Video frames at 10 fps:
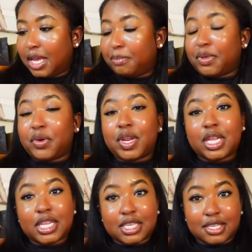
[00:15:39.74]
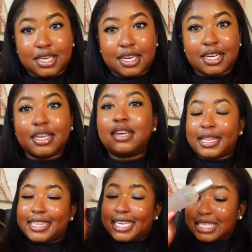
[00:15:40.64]
Beauty Elixir.
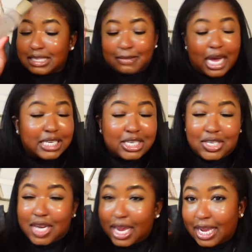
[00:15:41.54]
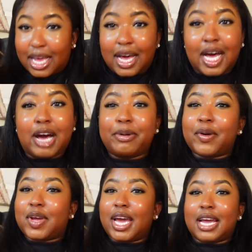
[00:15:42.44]
This is my jam,
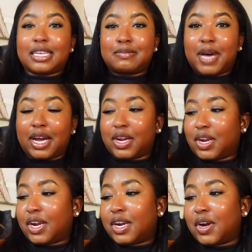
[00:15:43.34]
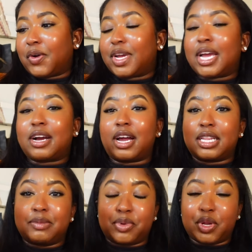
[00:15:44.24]
okay? This is my girl, okay?
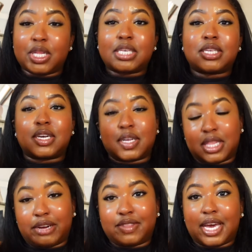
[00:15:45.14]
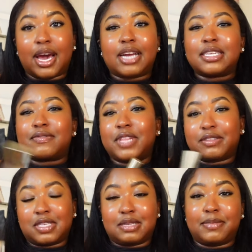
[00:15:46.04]
Caudalie Beauty Elixir, love that. I just
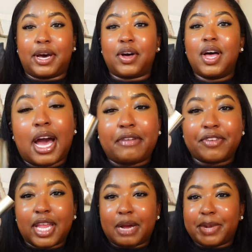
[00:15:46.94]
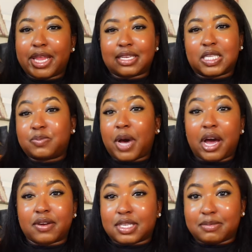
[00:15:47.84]
love the smell. I feel like I'm at like a
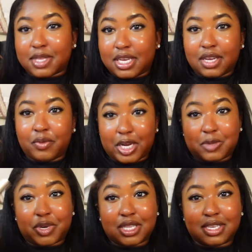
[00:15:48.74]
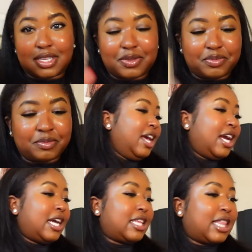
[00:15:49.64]
spa or something when I spray this.
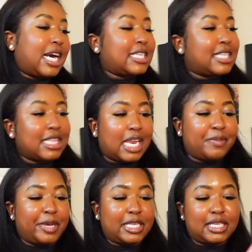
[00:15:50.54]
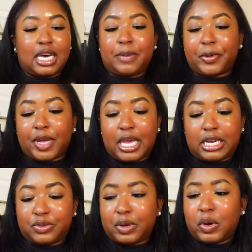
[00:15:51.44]
And the last thing that I picked up, okay,
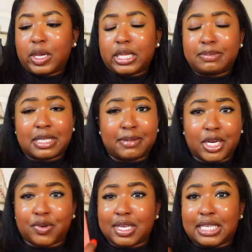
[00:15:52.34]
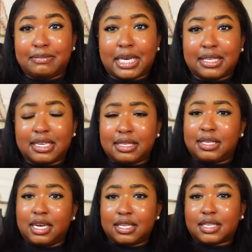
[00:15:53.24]
because we don't want our lips to be crusty, musty, and
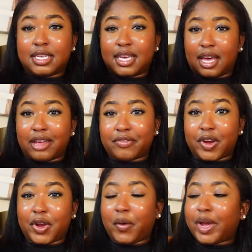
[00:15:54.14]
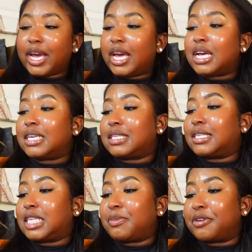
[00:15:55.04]
dusty ever, okay, is the
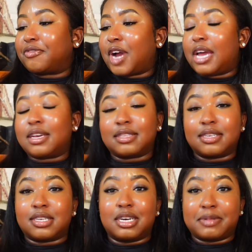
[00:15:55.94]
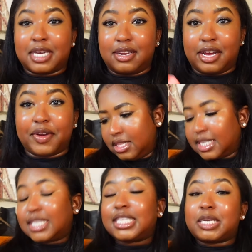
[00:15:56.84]
Summer Fridays. This shit upside down.
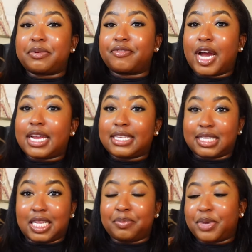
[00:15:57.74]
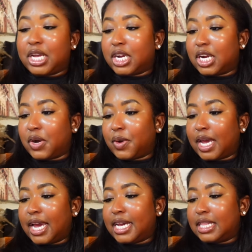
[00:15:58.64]
This is the Summer Fridays lip butter,
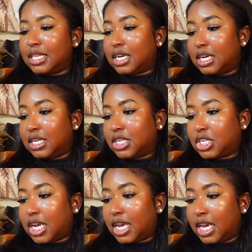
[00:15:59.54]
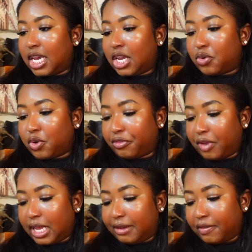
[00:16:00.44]
okay, in the shade or
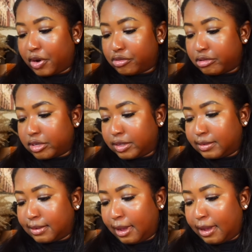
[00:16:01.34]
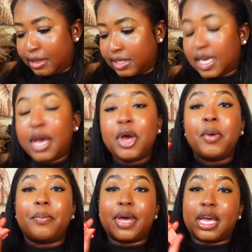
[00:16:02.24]
flavor or scent
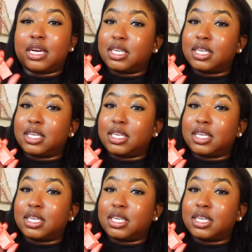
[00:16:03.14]
Pink